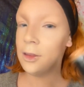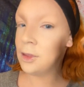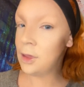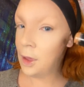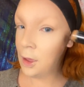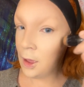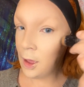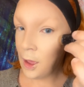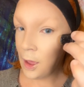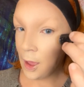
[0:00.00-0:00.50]

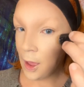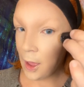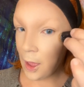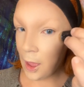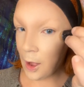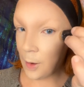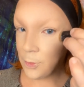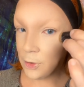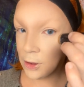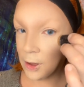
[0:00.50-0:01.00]

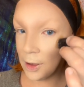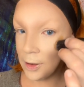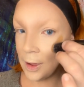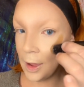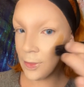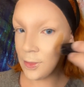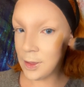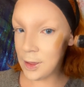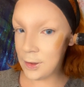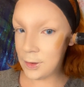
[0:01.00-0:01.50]
I'm just gonna
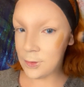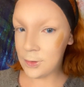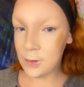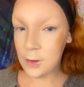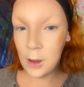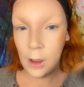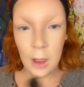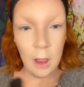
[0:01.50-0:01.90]
take this